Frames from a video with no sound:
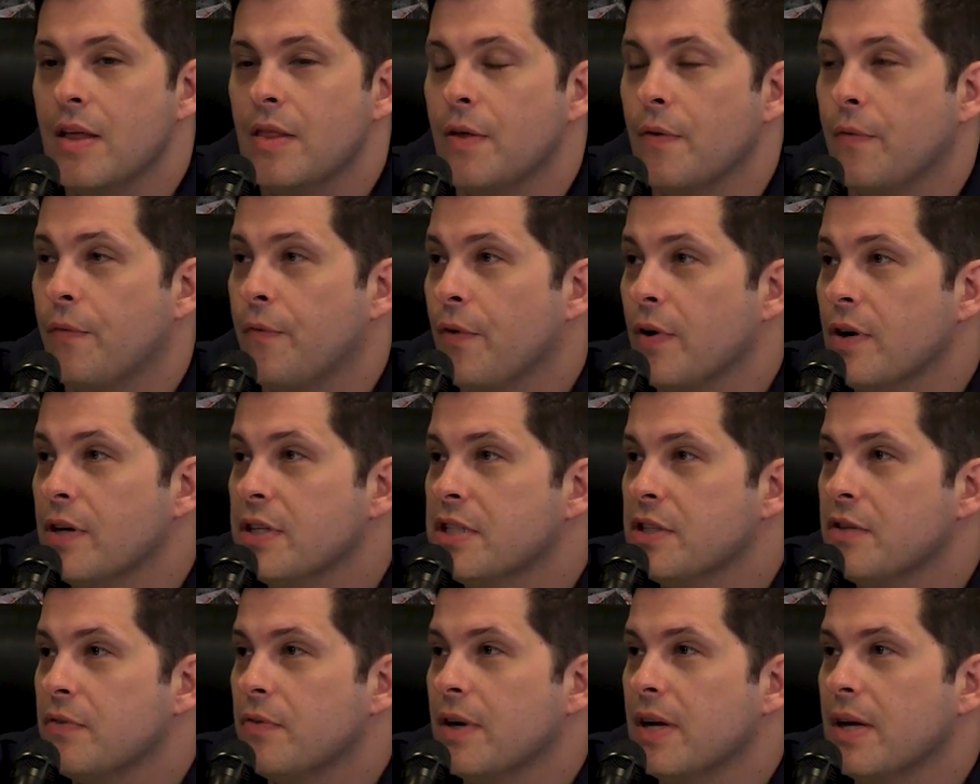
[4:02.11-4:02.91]
The
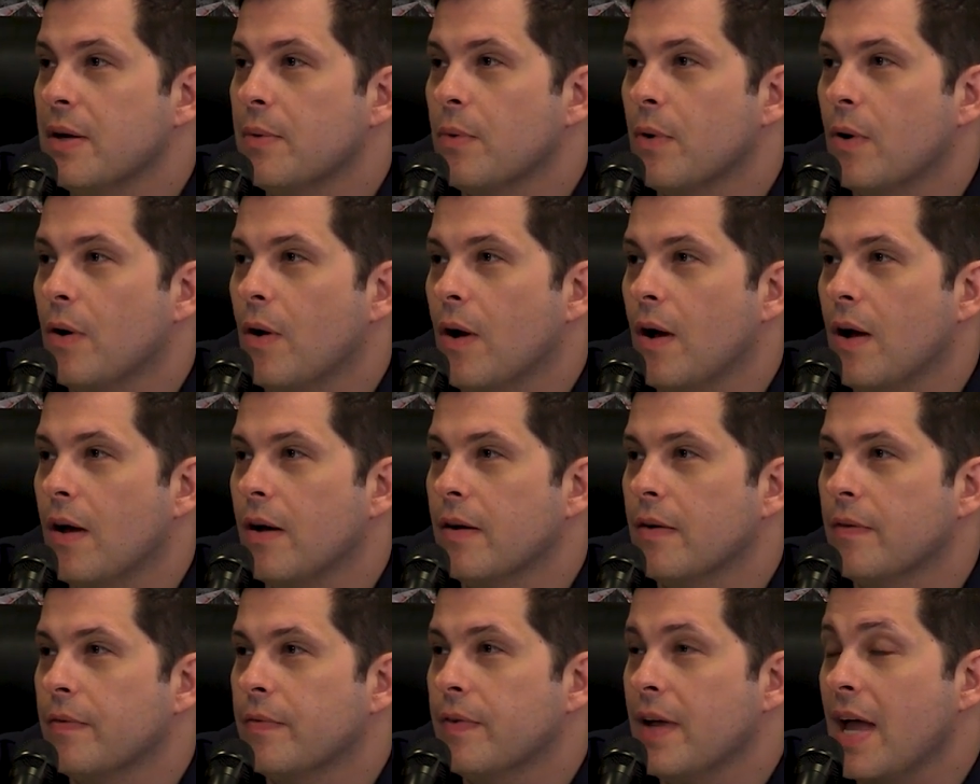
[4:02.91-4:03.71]
first 3 were
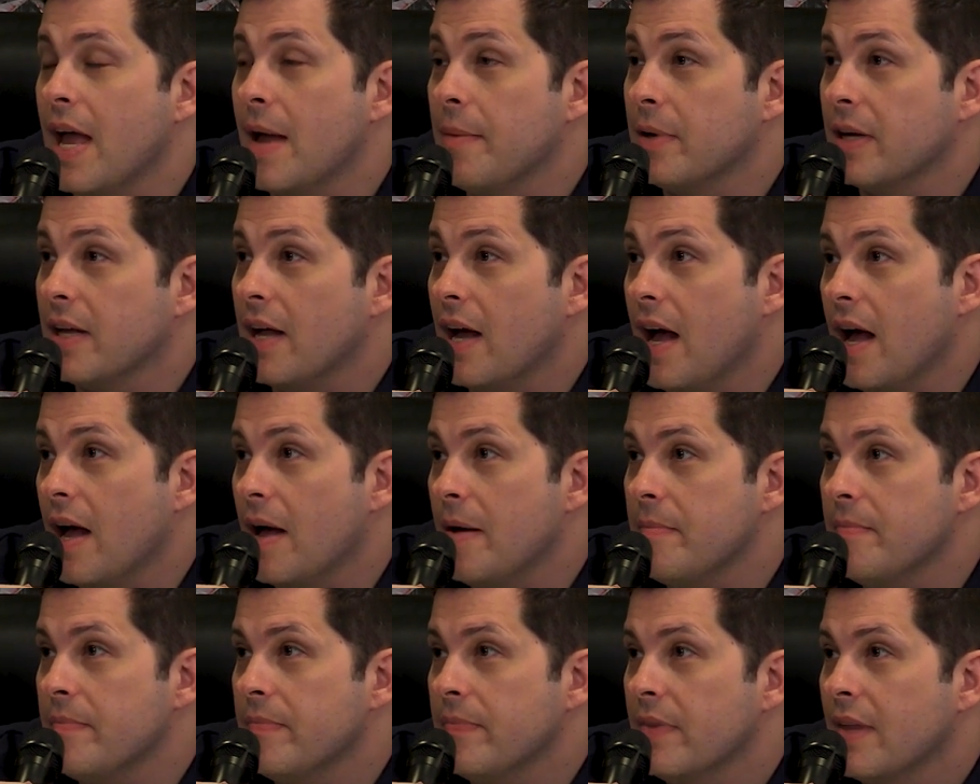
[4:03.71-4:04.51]
on
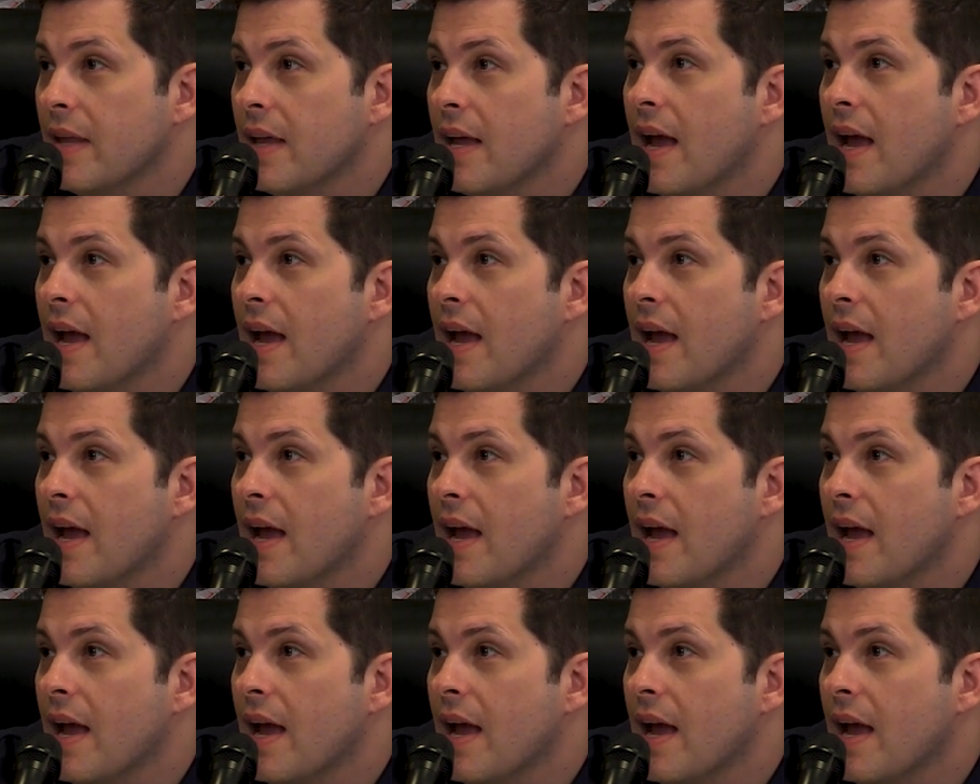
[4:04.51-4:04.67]
Famicom,